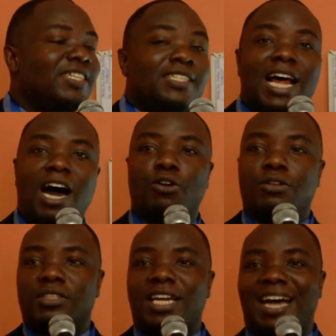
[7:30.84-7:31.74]

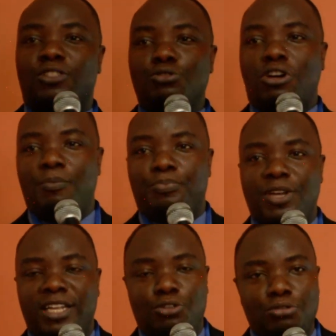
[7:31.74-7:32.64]
Now, there are two
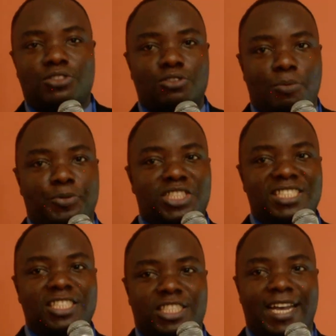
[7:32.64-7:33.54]
computing
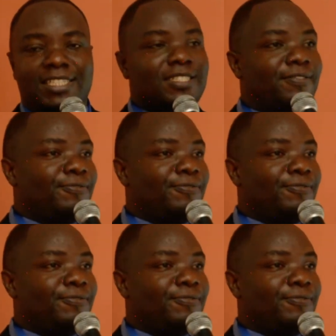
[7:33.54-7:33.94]
teachers.